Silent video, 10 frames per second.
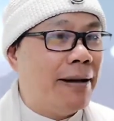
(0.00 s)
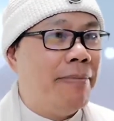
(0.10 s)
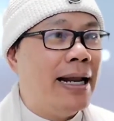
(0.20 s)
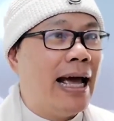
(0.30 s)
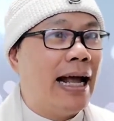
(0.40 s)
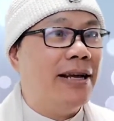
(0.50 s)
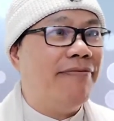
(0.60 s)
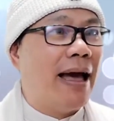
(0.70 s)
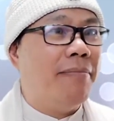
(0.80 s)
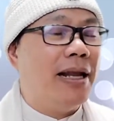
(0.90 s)
many other
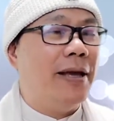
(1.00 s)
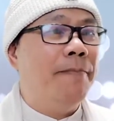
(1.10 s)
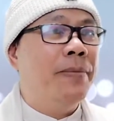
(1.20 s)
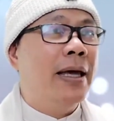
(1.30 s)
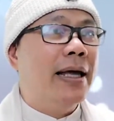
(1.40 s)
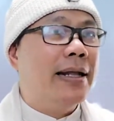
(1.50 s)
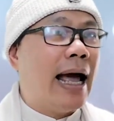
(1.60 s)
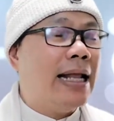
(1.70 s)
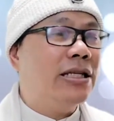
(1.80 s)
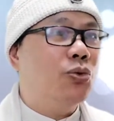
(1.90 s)
family.
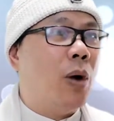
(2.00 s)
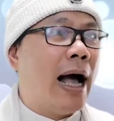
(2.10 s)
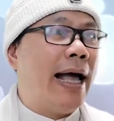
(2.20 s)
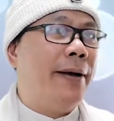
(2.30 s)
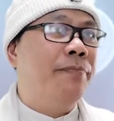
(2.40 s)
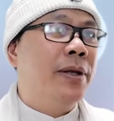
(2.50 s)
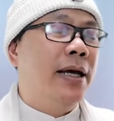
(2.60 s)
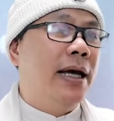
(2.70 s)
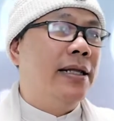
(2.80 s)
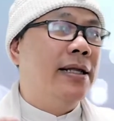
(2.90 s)
That is why
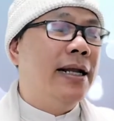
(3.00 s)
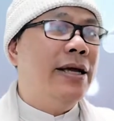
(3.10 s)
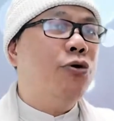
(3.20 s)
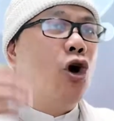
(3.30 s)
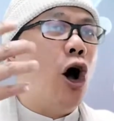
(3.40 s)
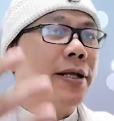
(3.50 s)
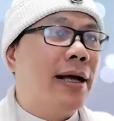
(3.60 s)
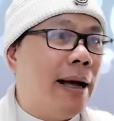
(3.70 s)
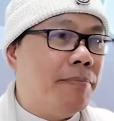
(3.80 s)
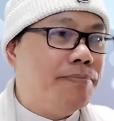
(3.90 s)
the new God
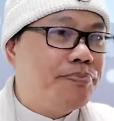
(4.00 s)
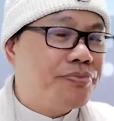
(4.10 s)
come.